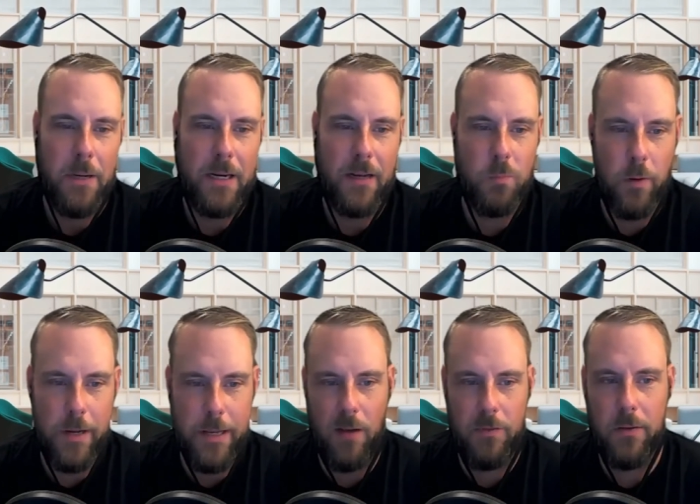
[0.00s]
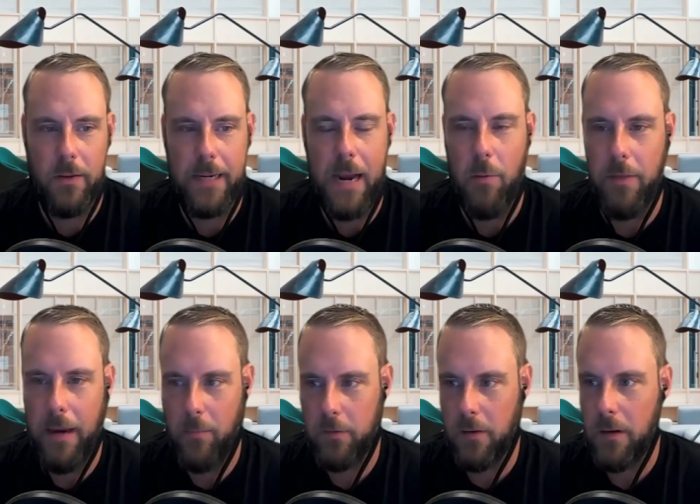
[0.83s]
because what you have to look at with
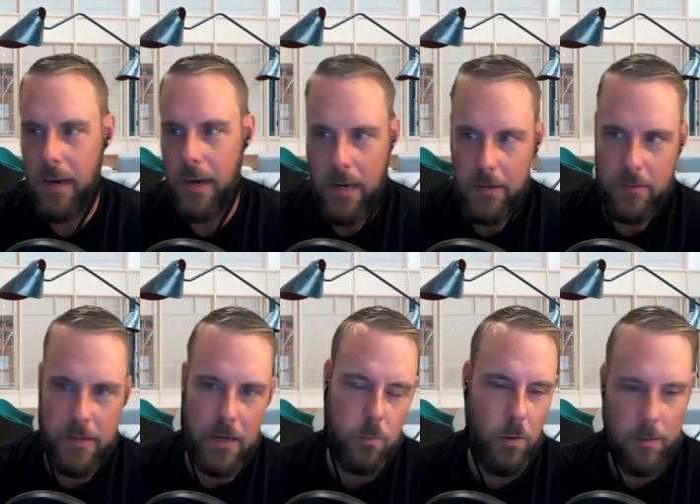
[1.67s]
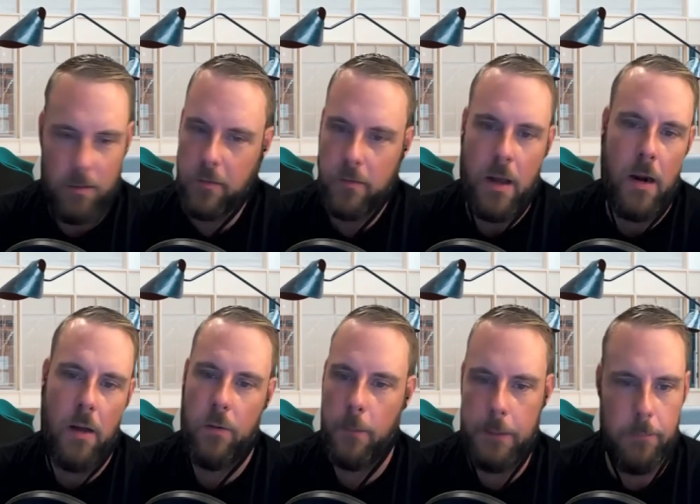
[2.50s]
Amazon is guess what? There's 10
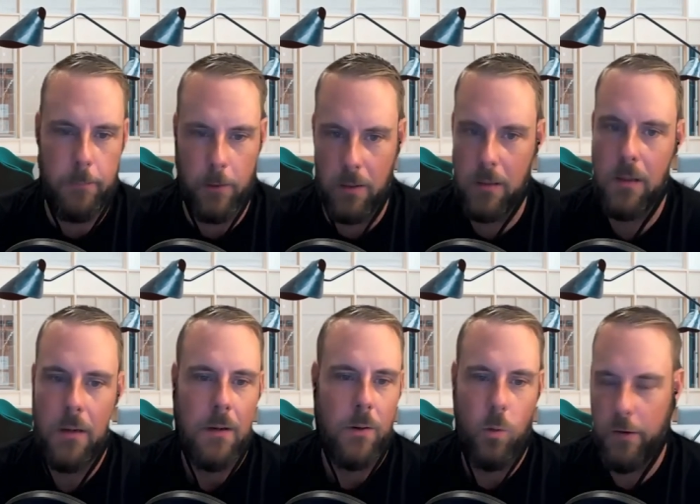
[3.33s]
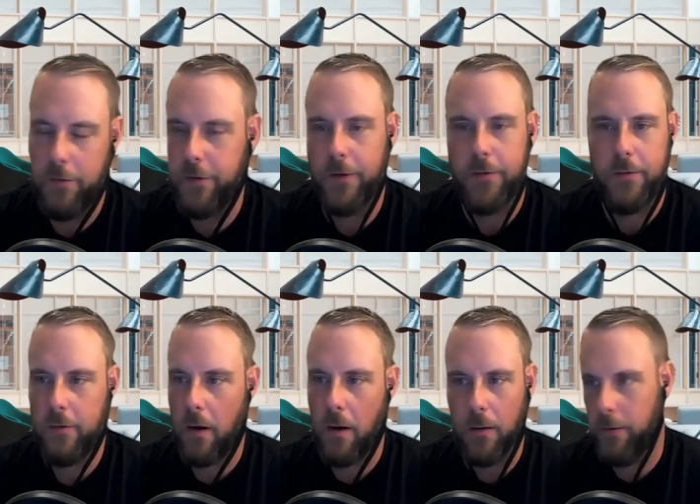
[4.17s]
other people who are just as
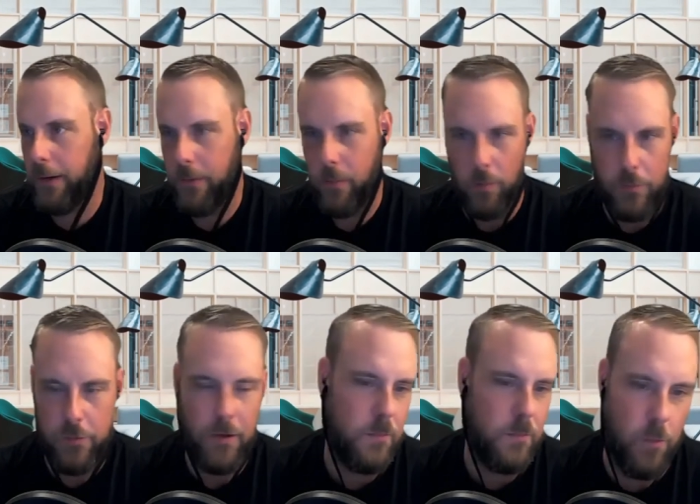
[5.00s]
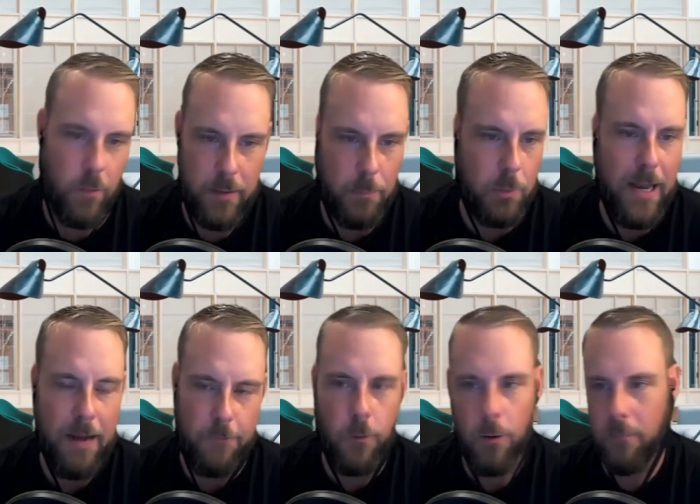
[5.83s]
hungry, who are just joined the
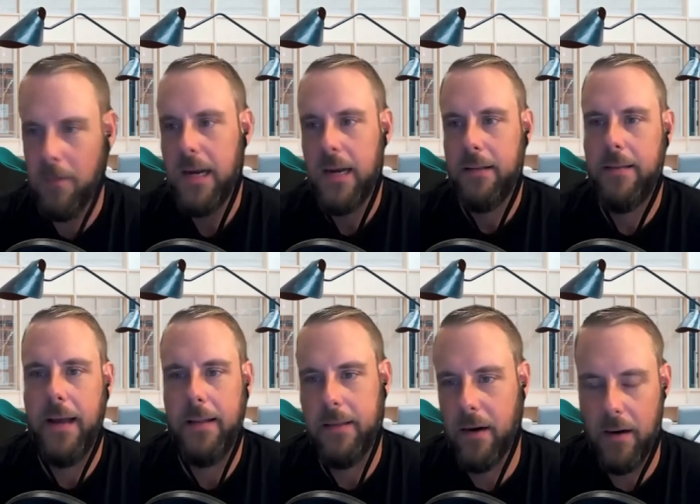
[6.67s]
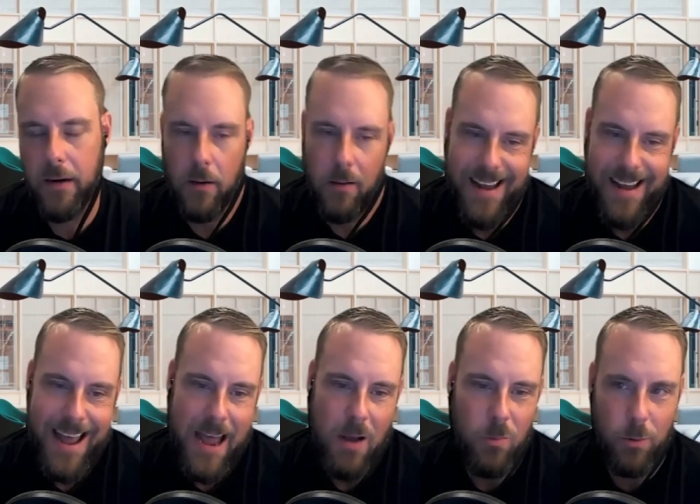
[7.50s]
platform that they're going to go,
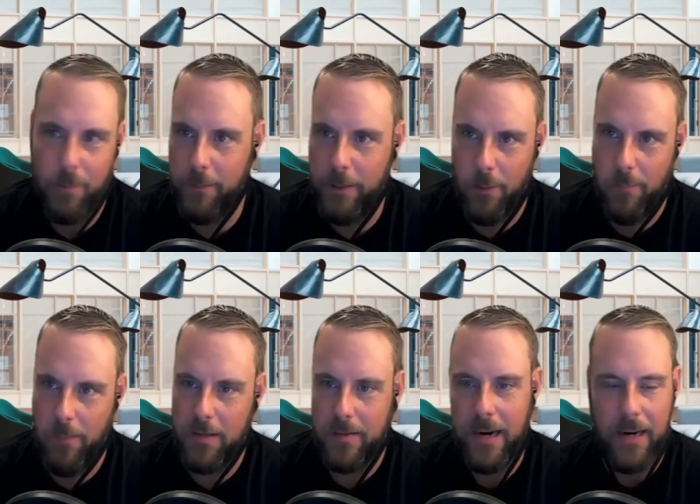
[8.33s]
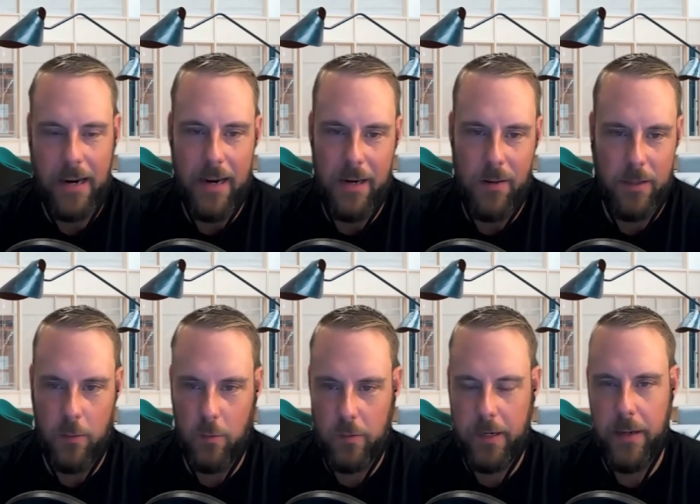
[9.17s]
ah, we, we won't miss that guy. You know, like
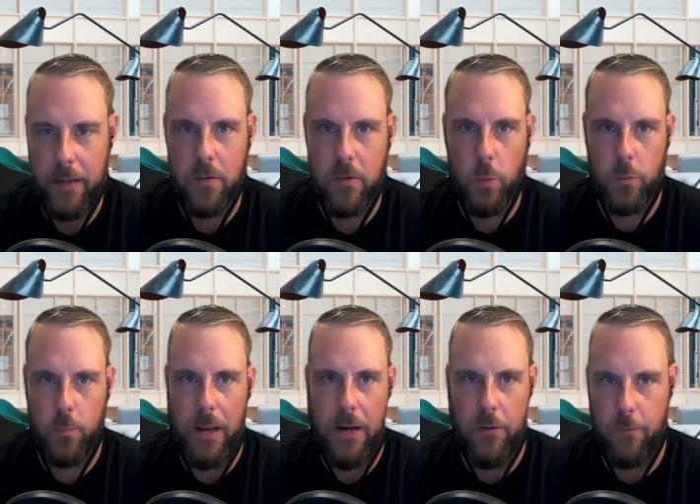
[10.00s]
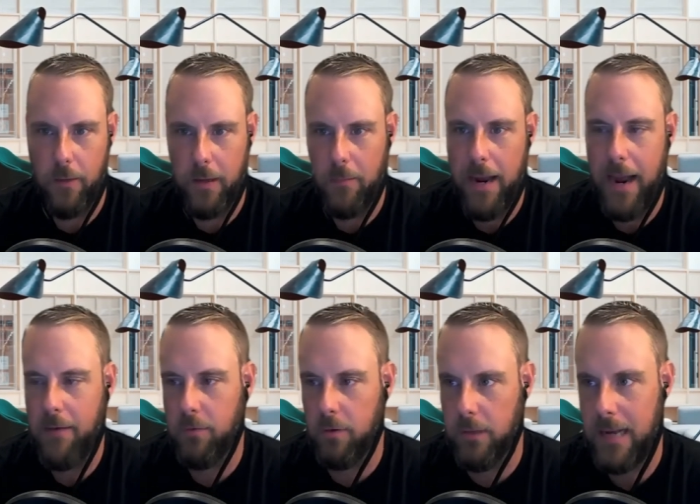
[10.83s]
you said, it's almost okay. better for them to
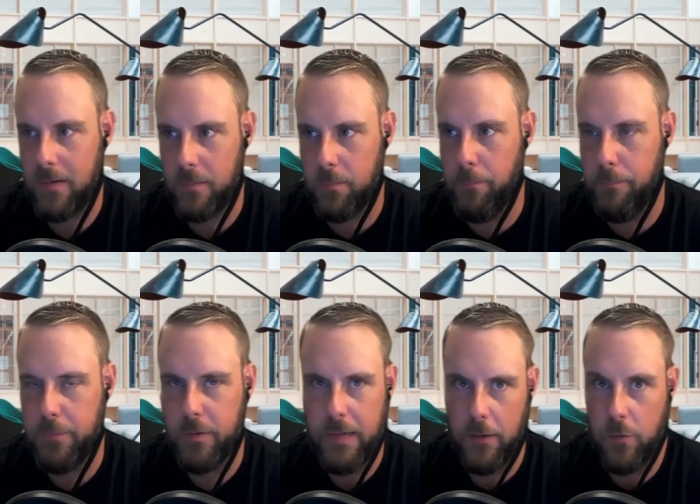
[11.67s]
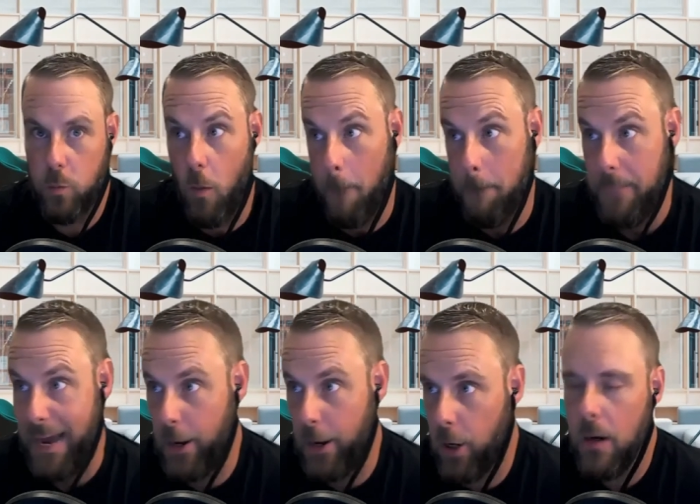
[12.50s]
have less sellers who are
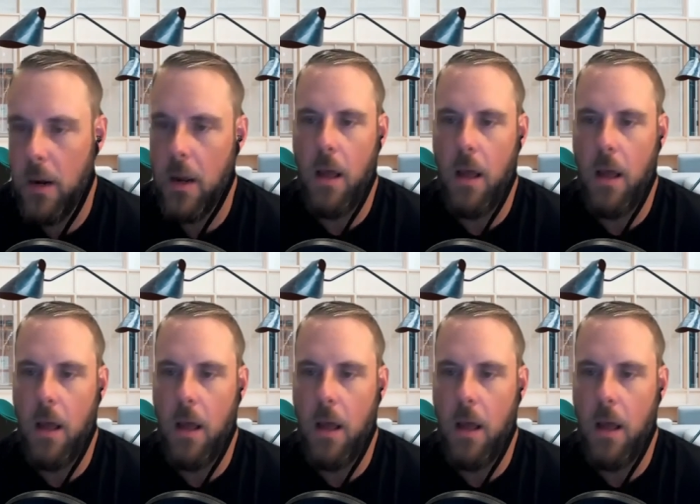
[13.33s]
better